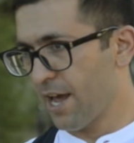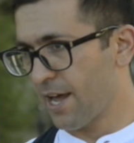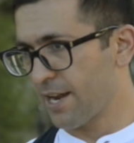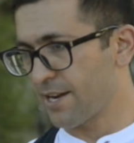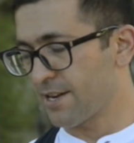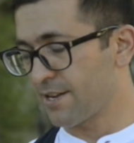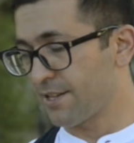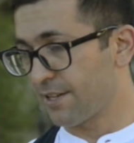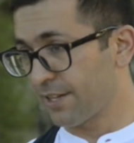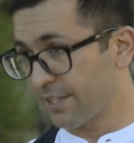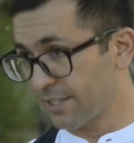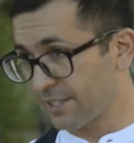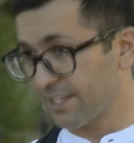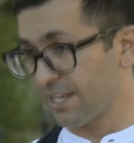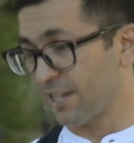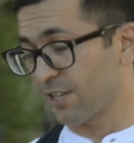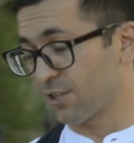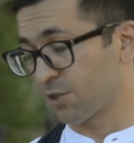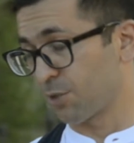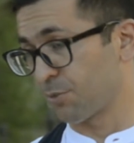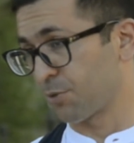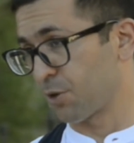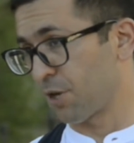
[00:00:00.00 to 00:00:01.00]
And this
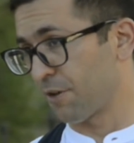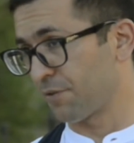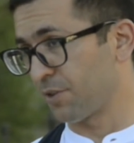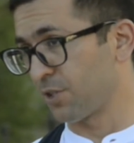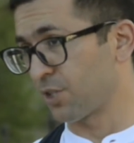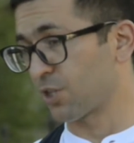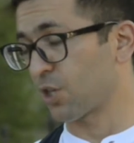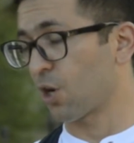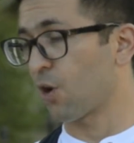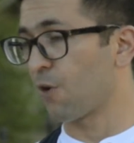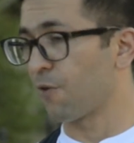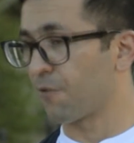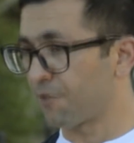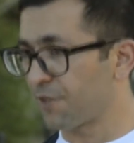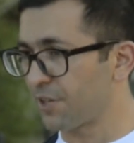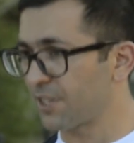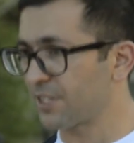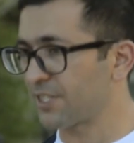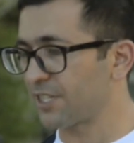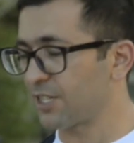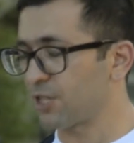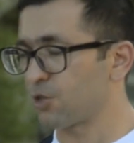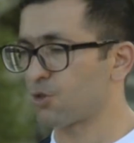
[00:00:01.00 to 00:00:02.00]
year's observance of
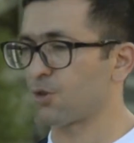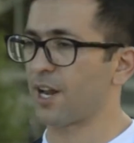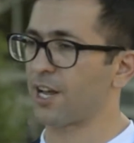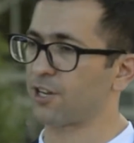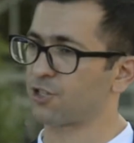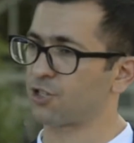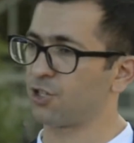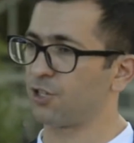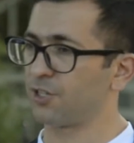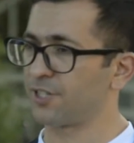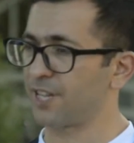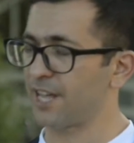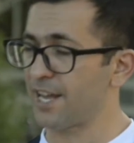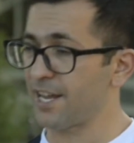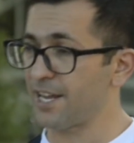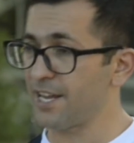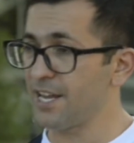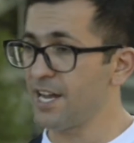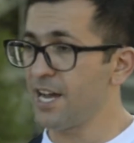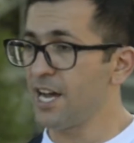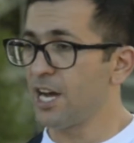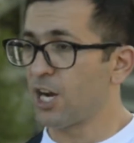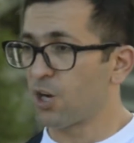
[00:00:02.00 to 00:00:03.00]
this International Day